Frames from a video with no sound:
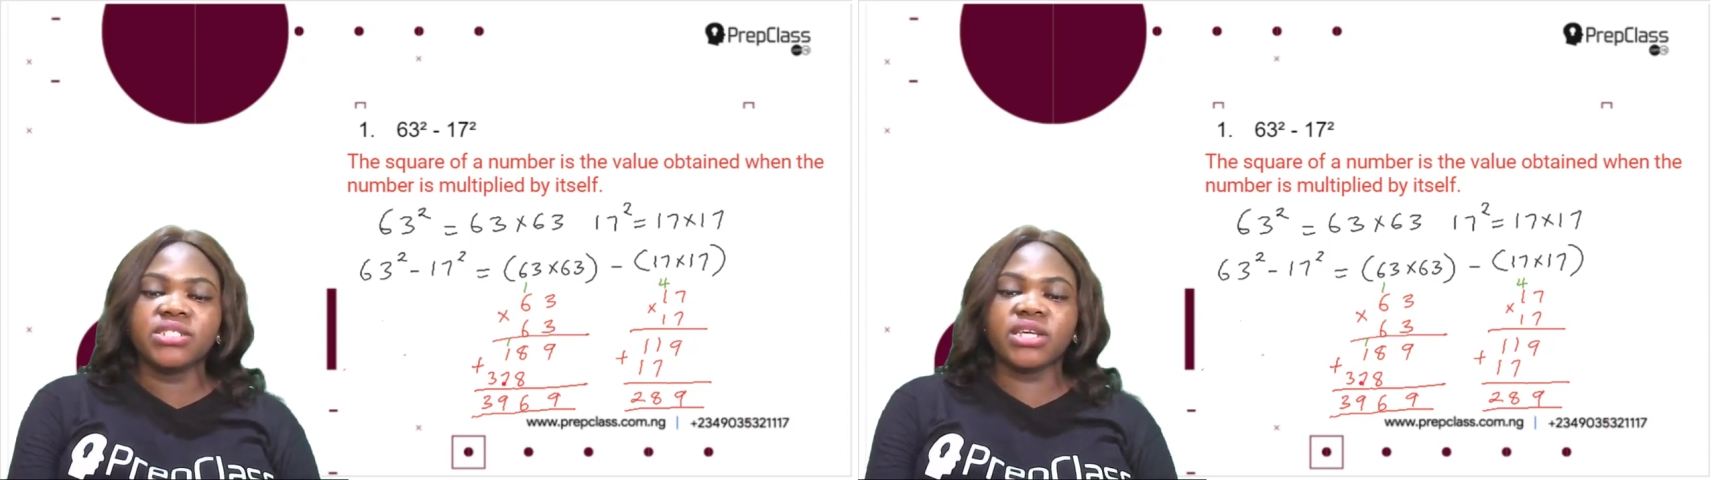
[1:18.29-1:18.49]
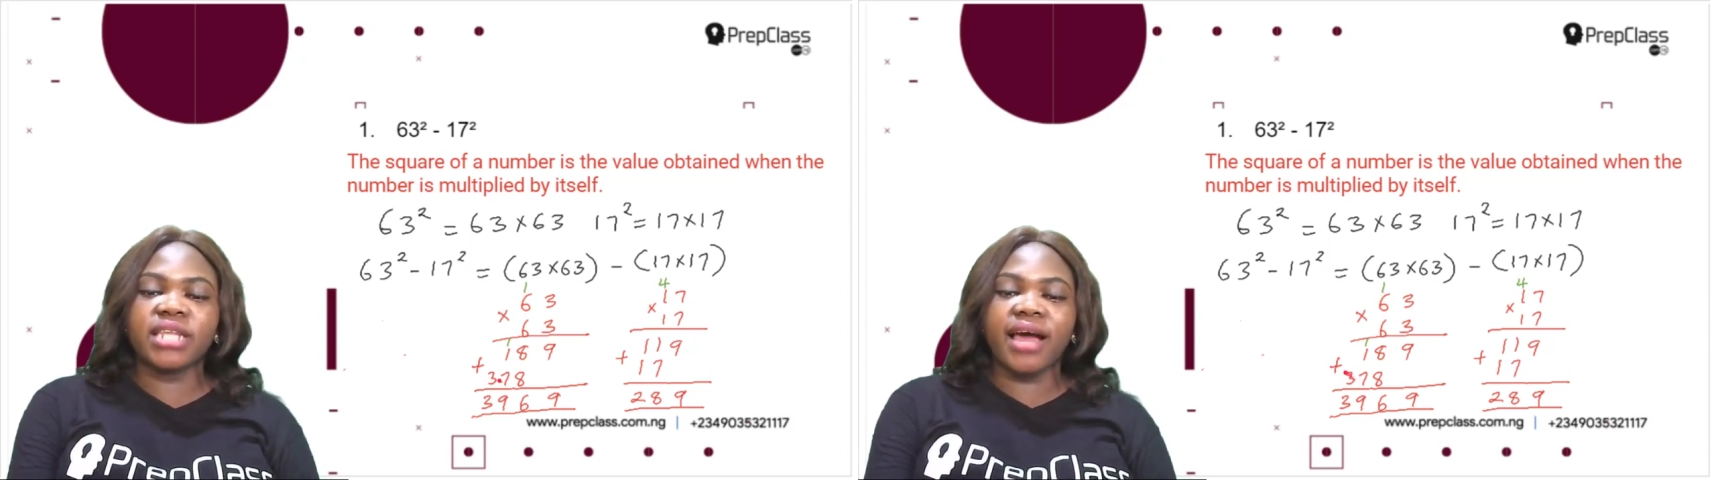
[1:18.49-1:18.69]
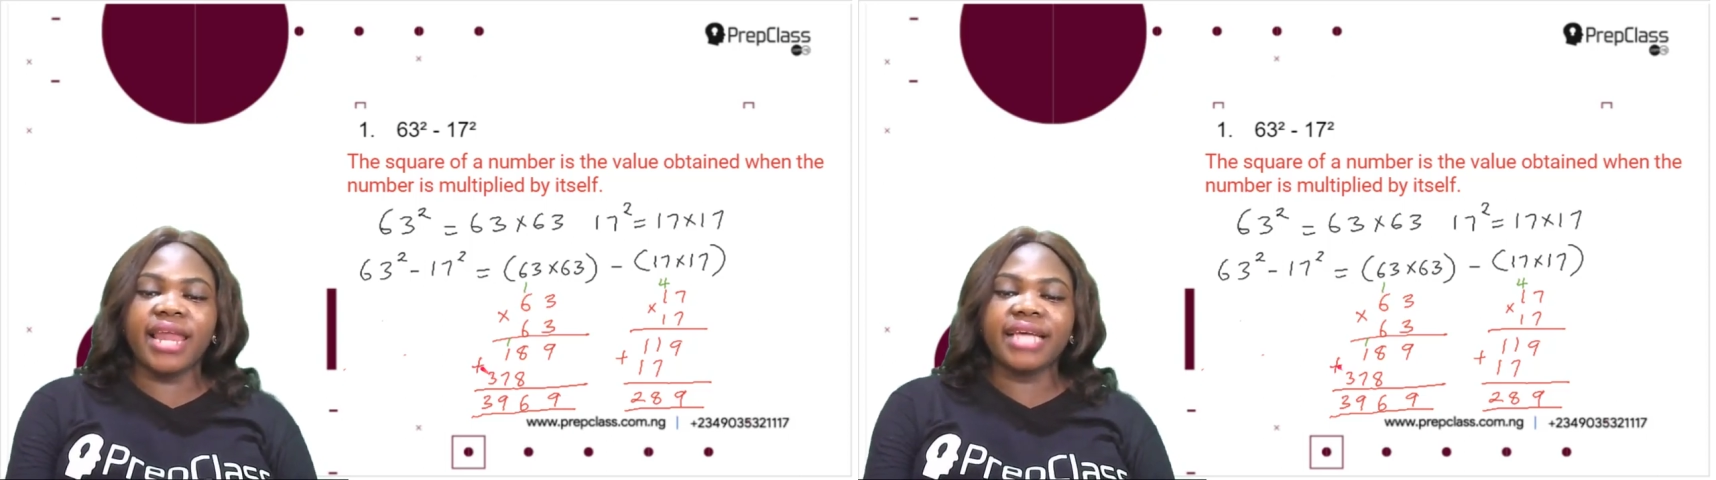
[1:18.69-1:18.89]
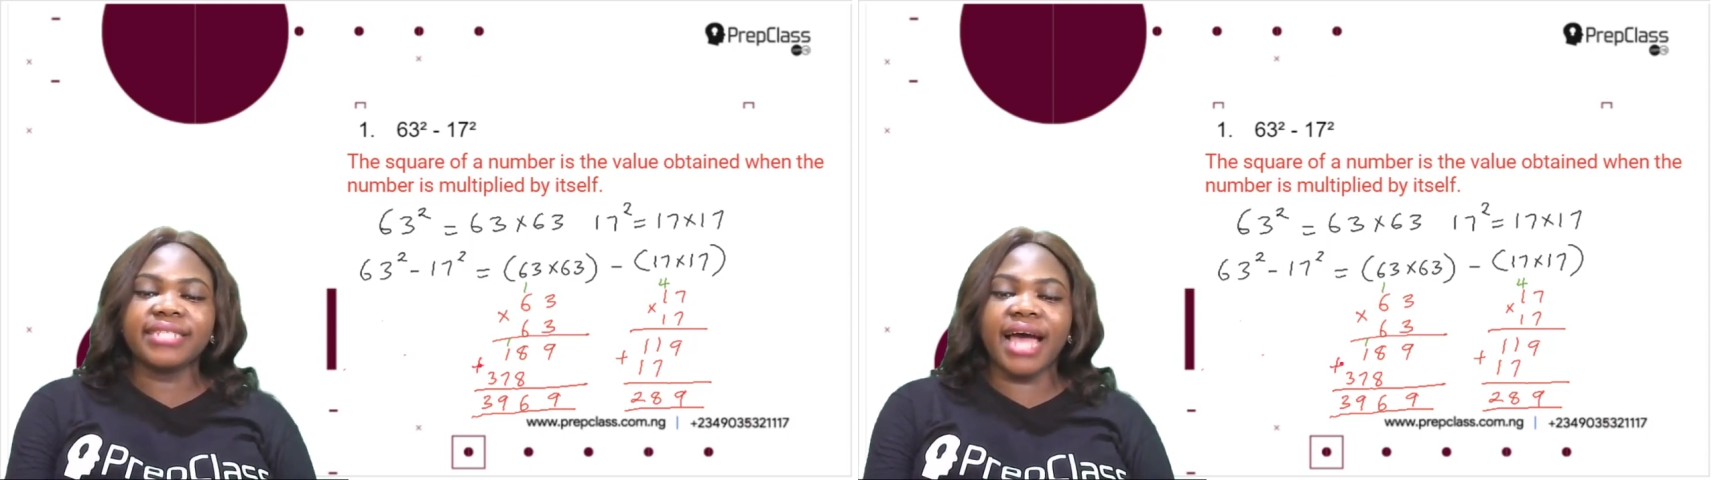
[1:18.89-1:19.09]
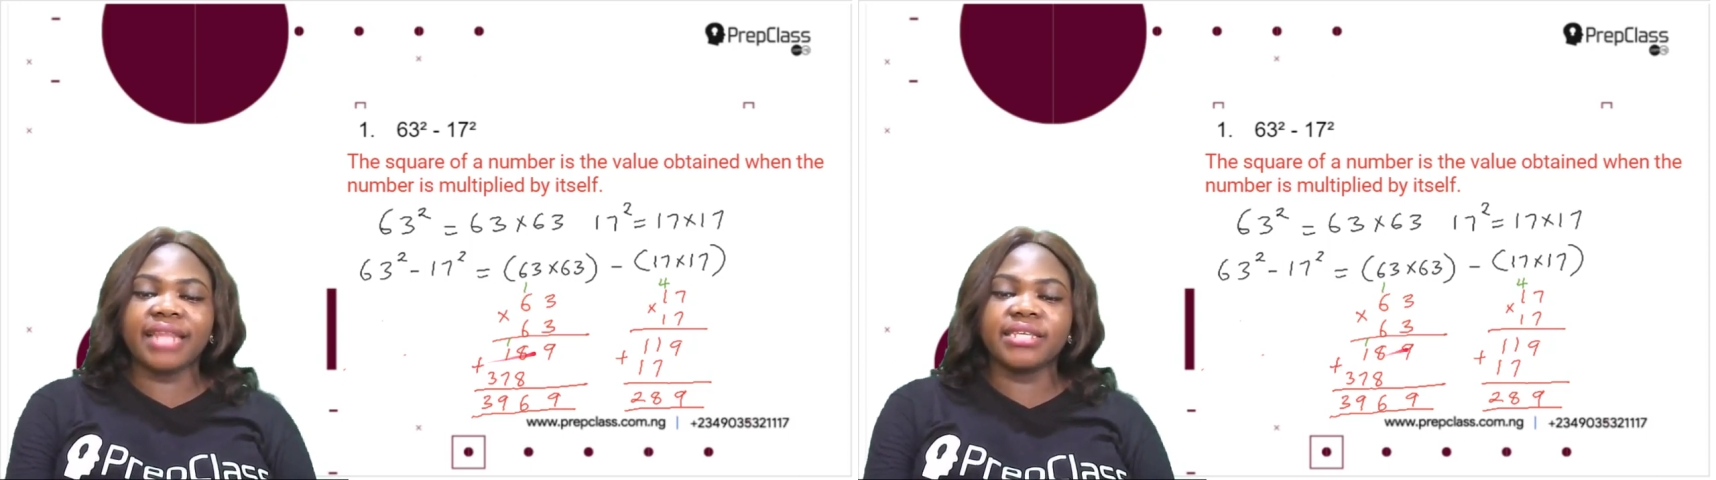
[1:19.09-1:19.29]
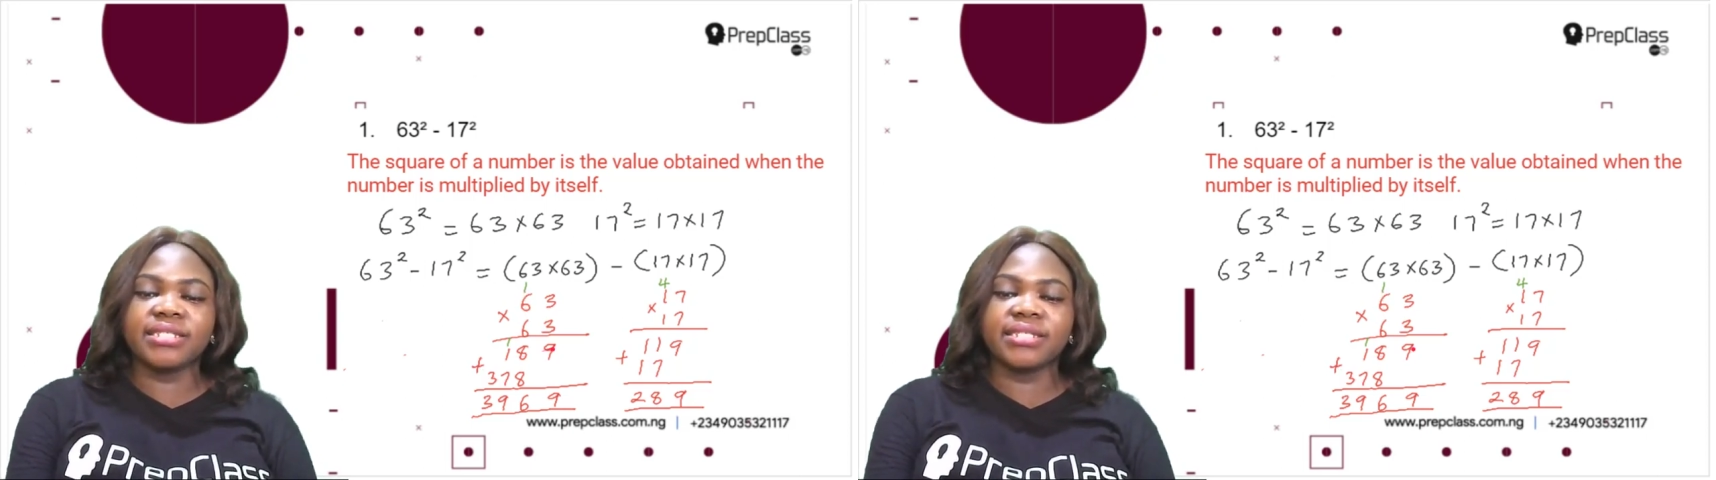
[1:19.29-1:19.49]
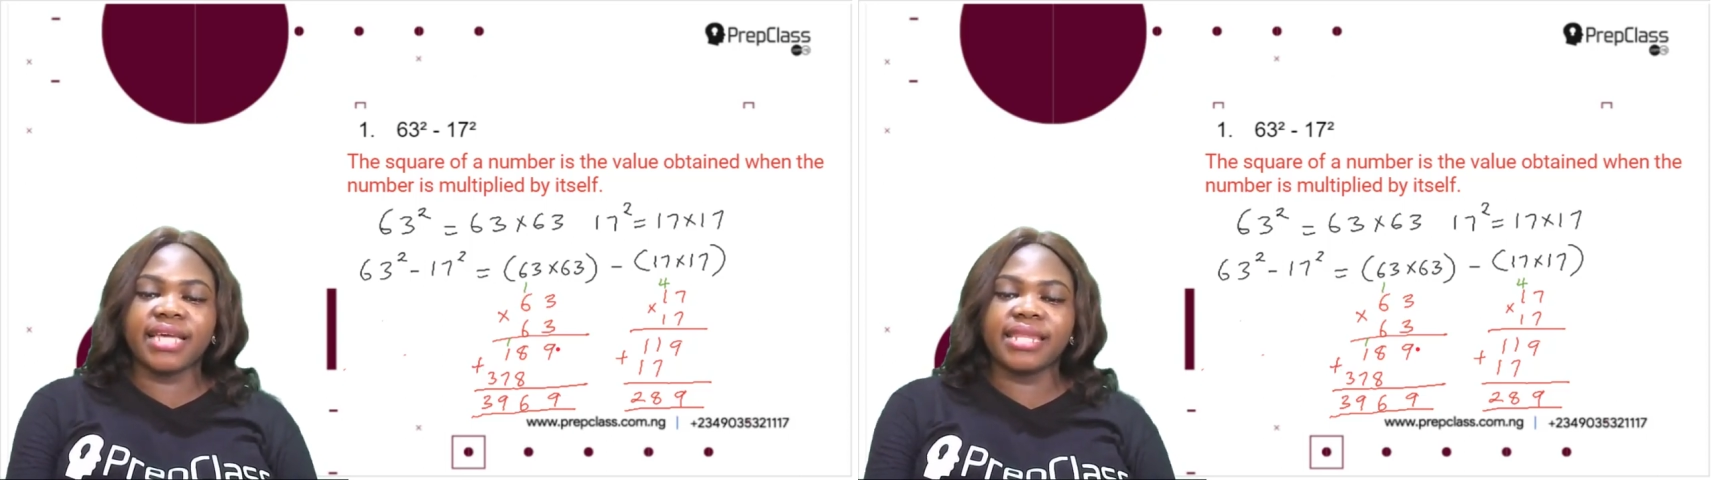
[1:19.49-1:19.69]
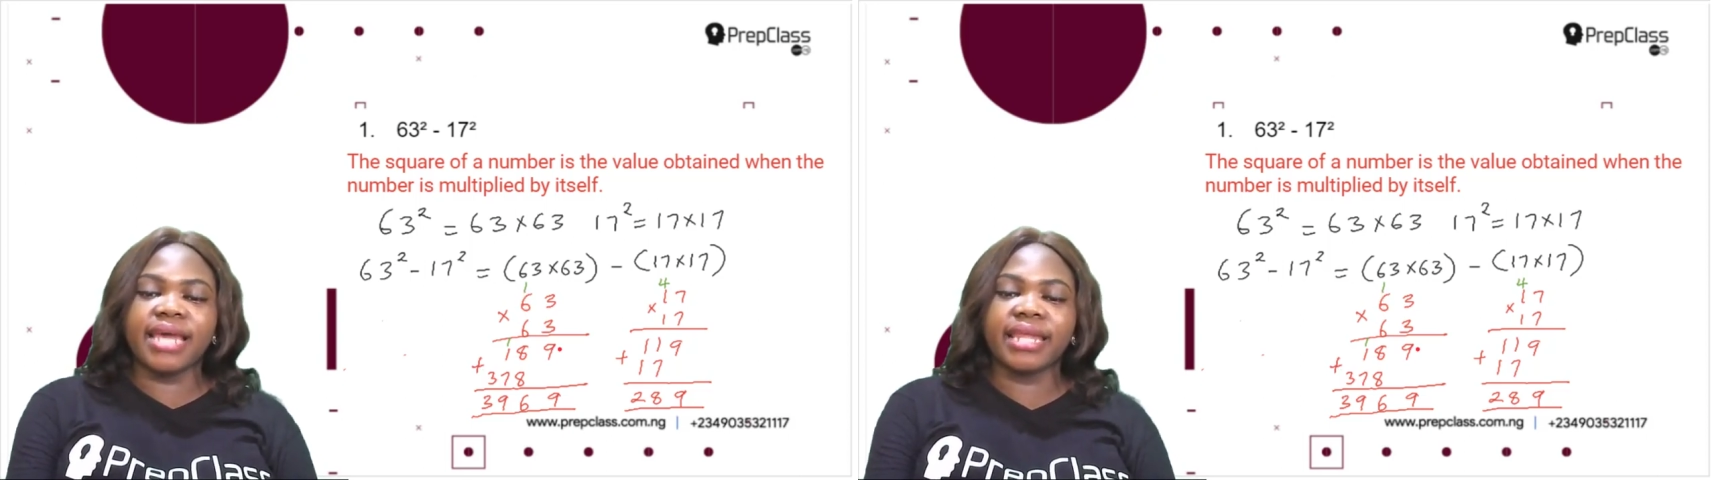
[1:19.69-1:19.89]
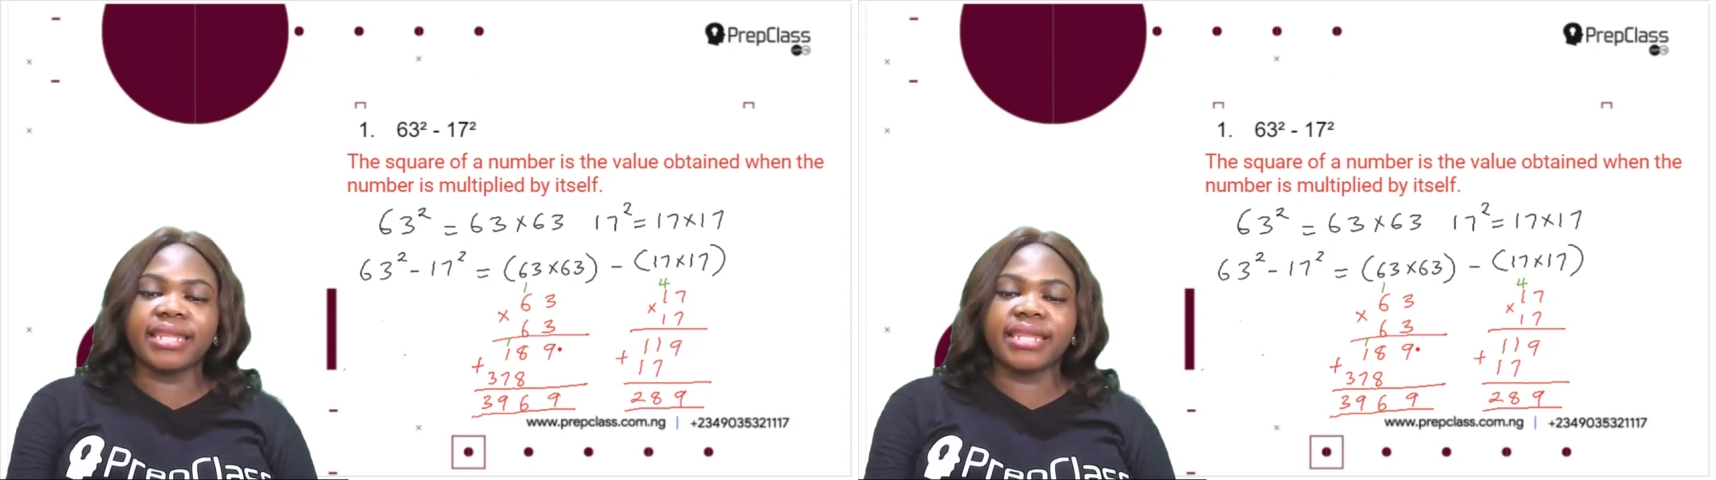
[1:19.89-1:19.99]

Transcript: So now let's add this together.